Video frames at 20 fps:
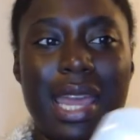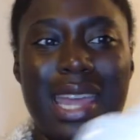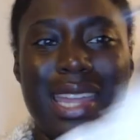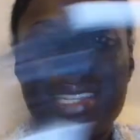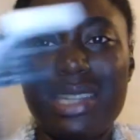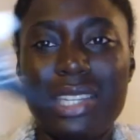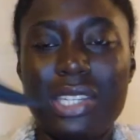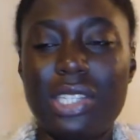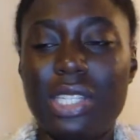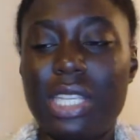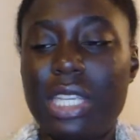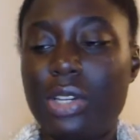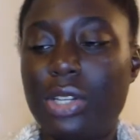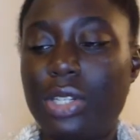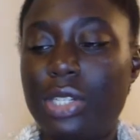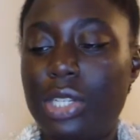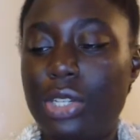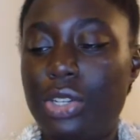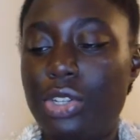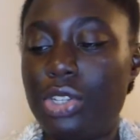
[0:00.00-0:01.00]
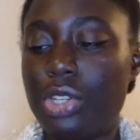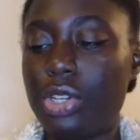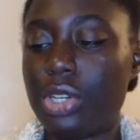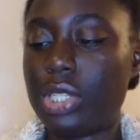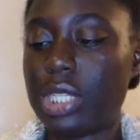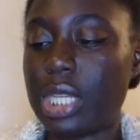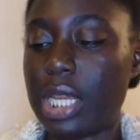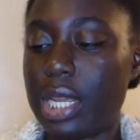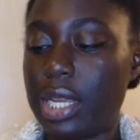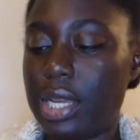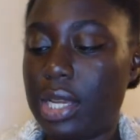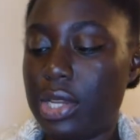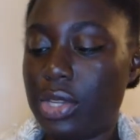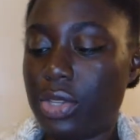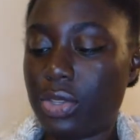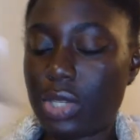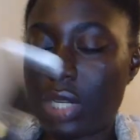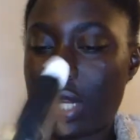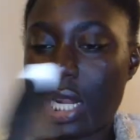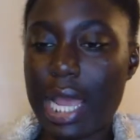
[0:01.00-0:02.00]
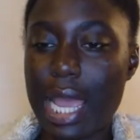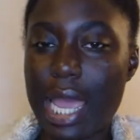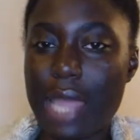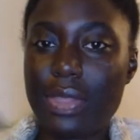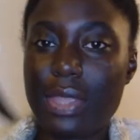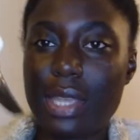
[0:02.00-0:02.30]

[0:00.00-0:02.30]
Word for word: and just continue to use it so then i have